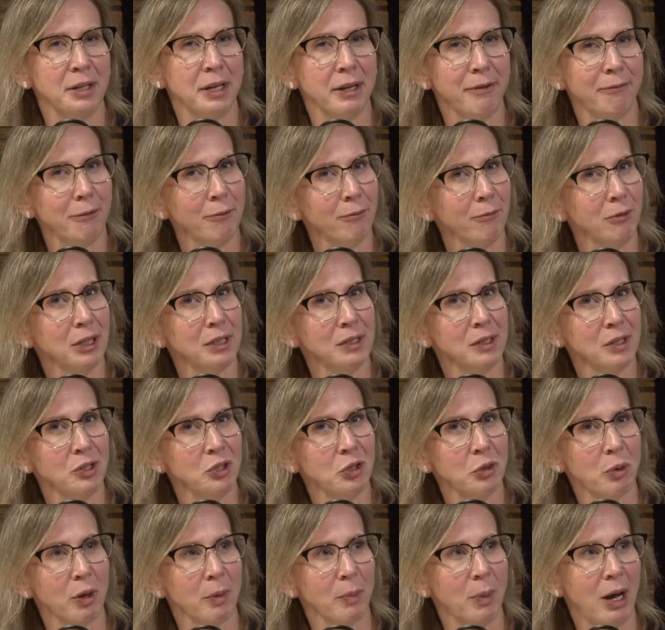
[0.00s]
if you've listened
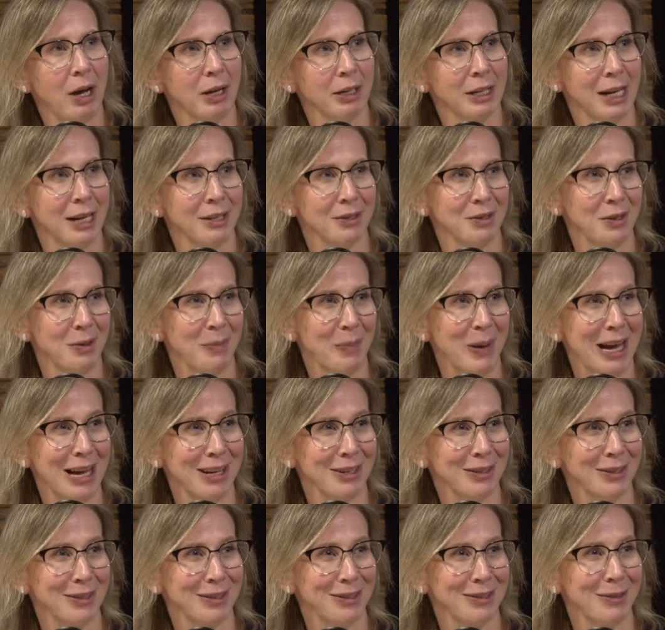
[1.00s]
to our podcast in the
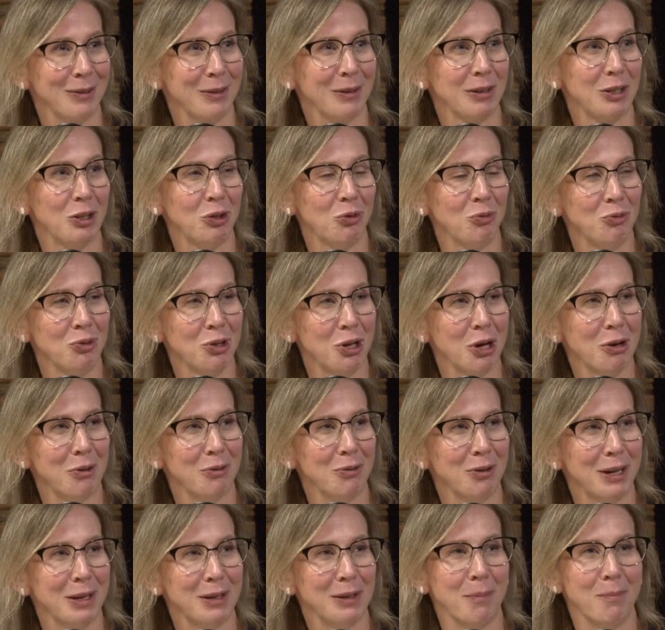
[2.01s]
past, you know
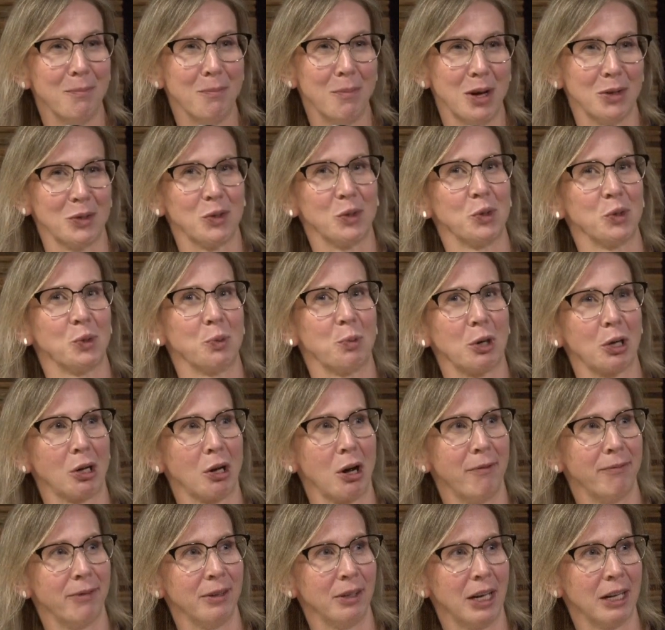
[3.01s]
that the muscles work
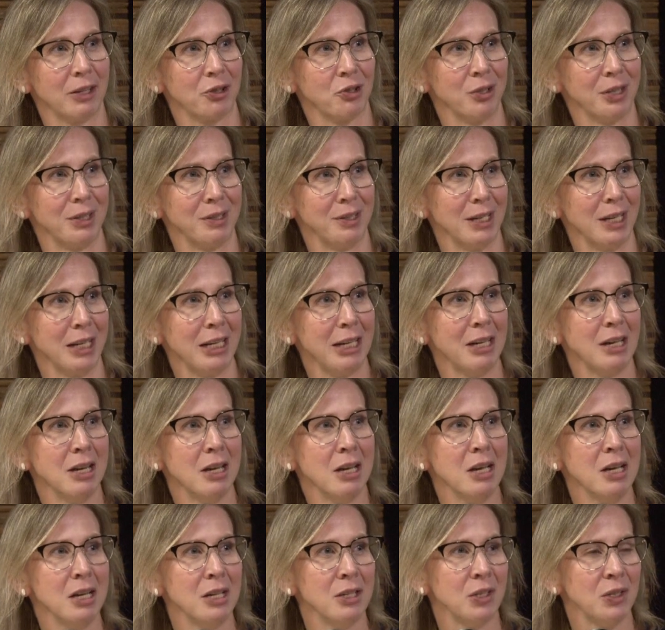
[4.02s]
off electricity.
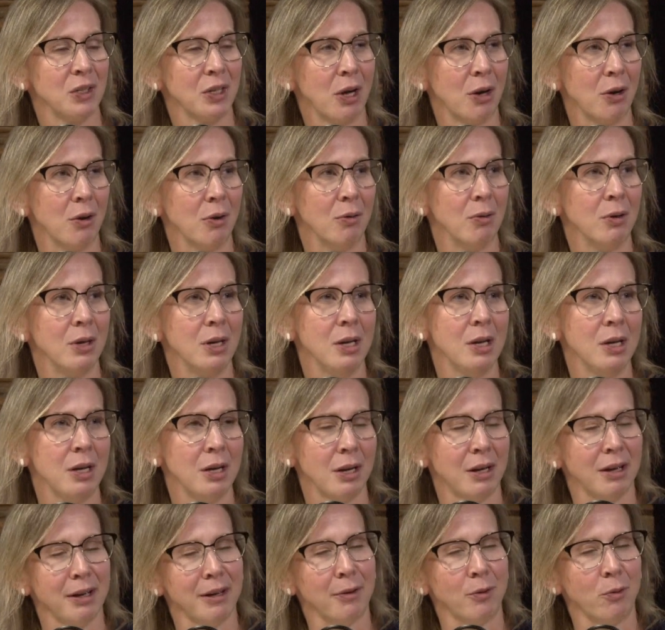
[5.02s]
So
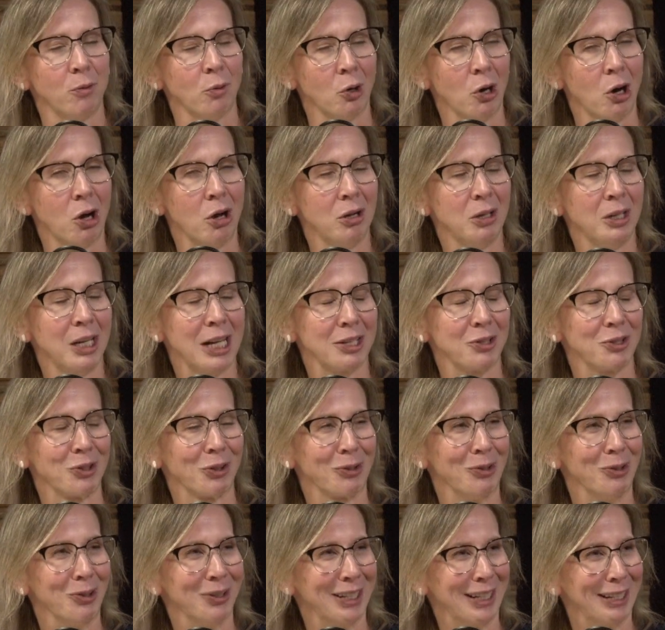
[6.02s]
we're all
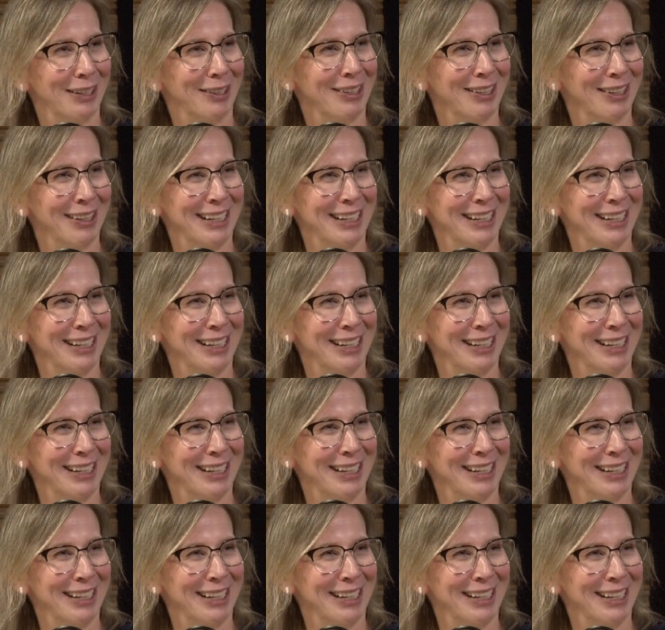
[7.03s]
electrical here.